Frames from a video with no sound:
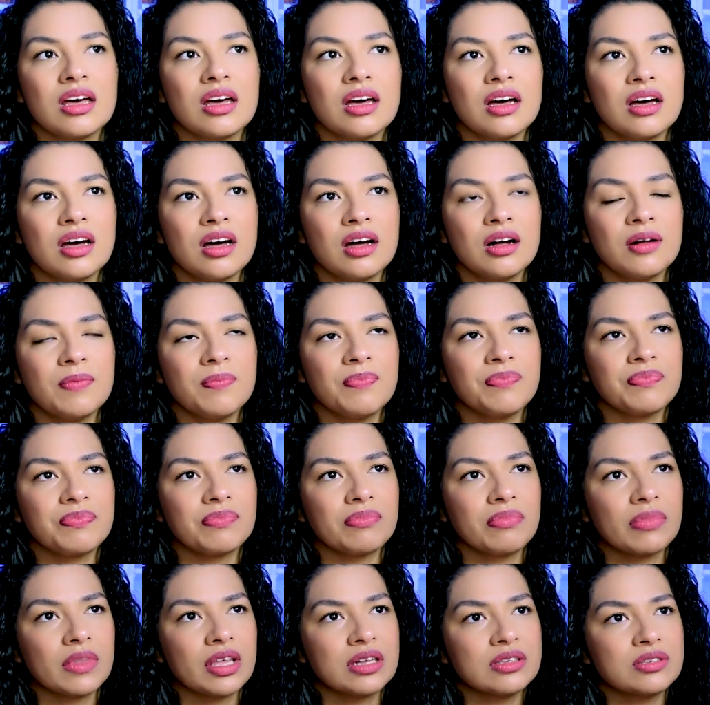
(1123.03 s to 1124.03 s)

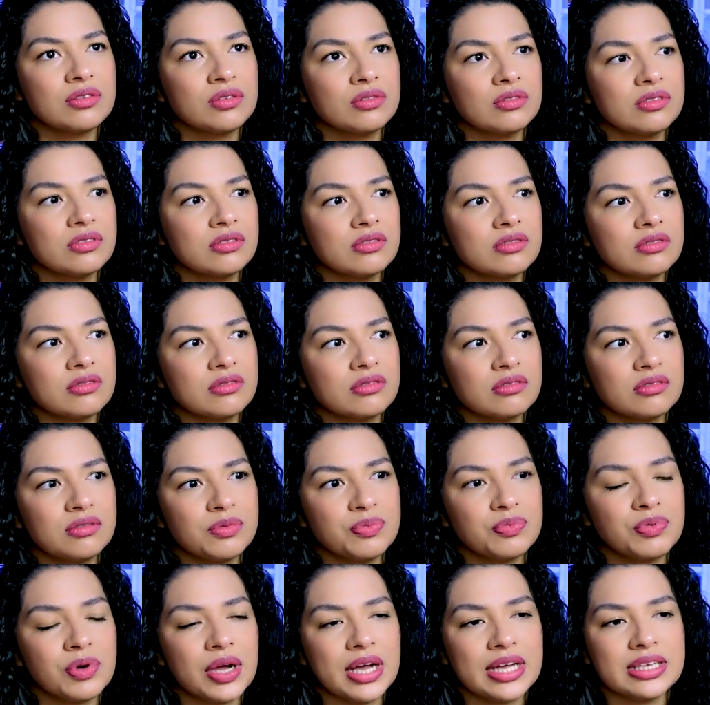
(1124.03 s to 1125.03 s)
um so the the
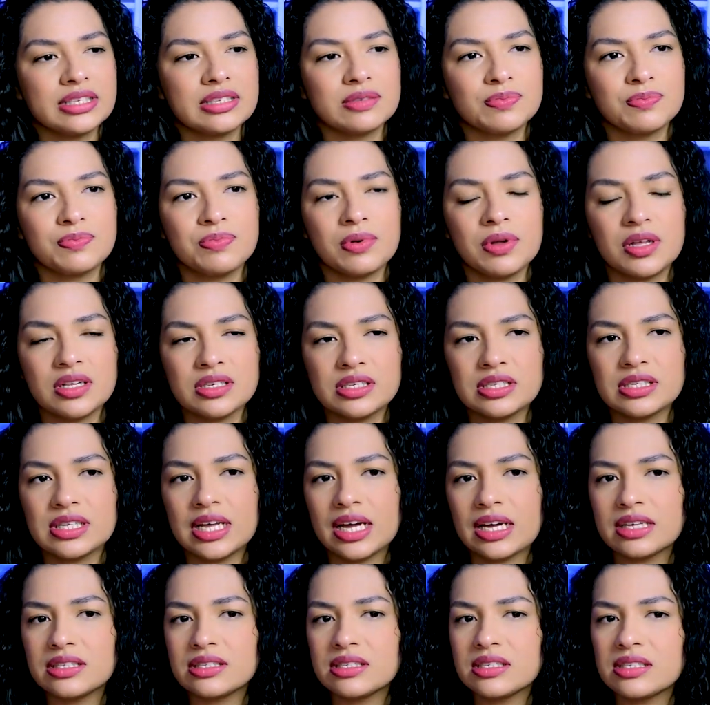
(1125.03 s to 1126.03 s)
price plus
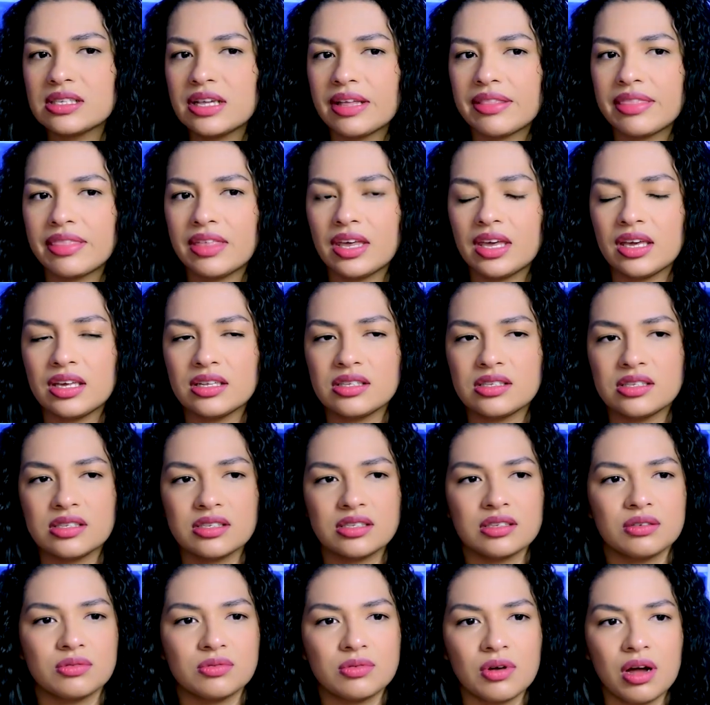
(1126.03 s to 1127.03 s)
taxes i think
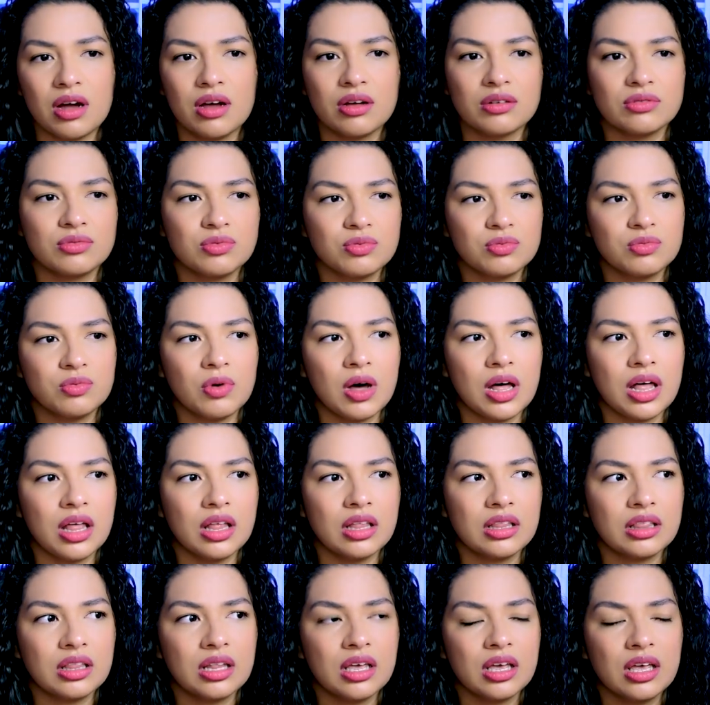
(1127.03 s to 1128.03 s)
it's around
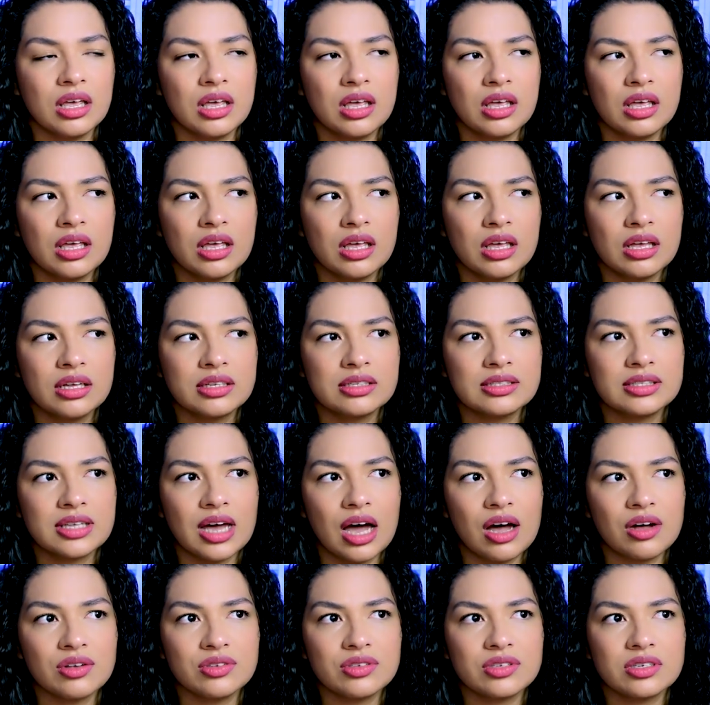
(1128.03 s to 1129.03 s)

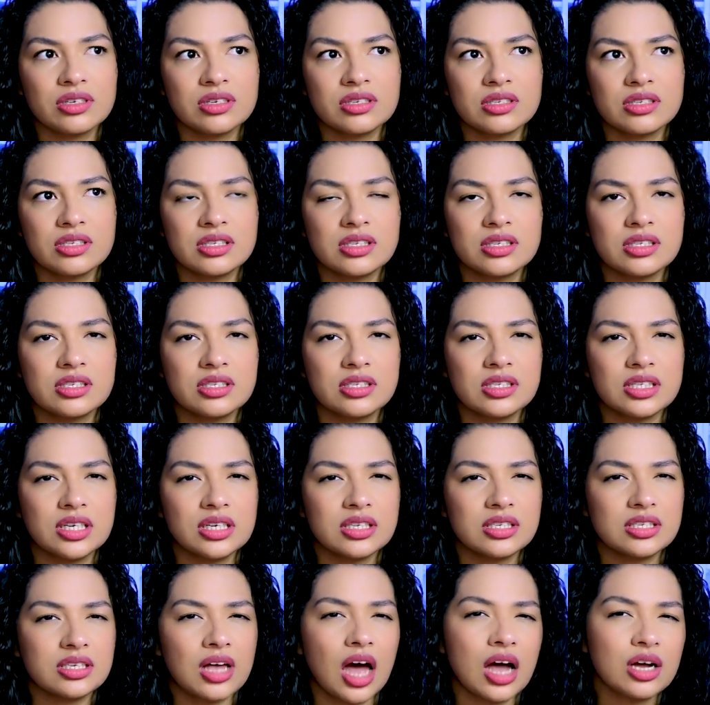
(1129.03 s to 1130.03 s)

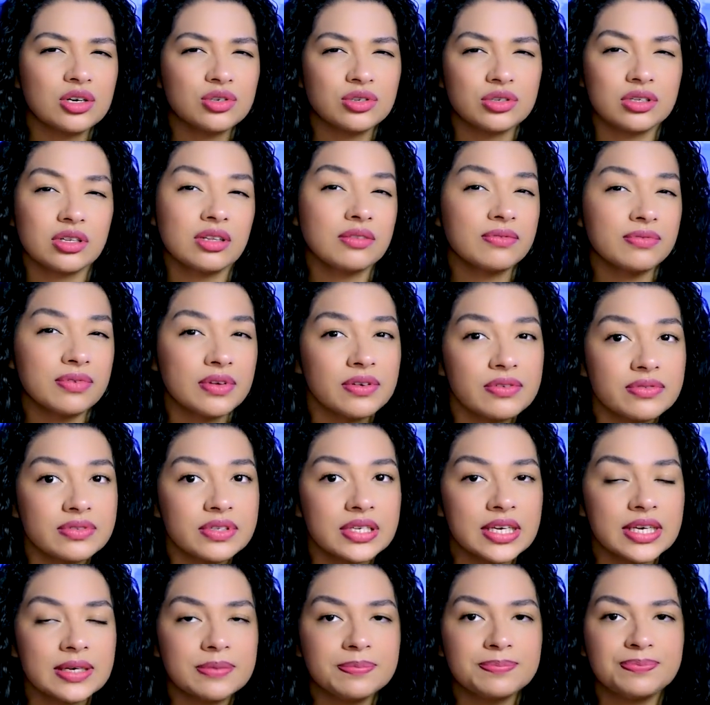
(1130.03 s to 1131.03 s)

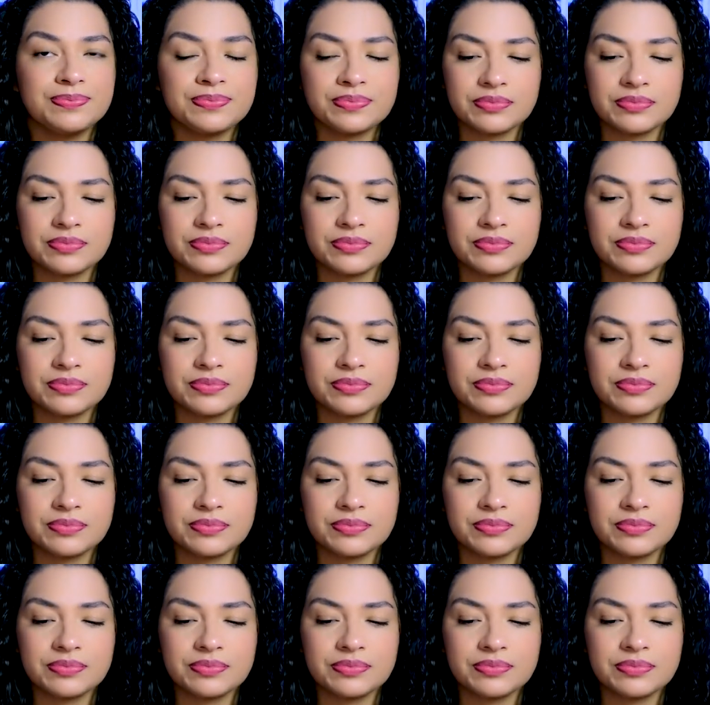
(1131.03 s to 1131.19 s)
1650